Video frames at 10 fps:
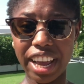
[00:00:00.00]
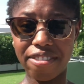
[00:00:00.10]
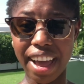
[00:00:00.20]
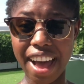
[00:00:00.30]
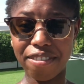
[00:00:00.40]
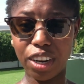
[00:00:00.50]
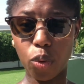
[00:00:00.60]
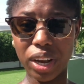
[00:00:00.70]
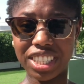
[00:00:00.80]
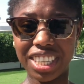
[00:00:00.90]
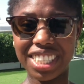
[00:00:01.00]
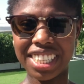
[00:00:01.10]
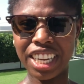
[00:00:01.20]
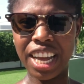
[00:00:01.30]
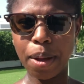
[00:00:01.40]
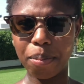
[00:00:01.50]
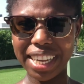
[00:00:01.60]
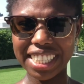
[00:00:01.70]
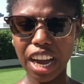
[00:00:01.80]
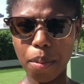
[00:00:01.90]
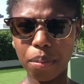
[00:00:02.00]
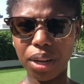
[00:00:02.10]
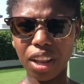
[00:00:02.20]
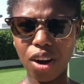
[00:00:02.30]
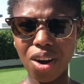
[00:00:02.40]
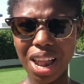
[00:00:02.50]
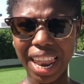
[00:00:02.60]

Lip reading: If you have any questions, please comment below,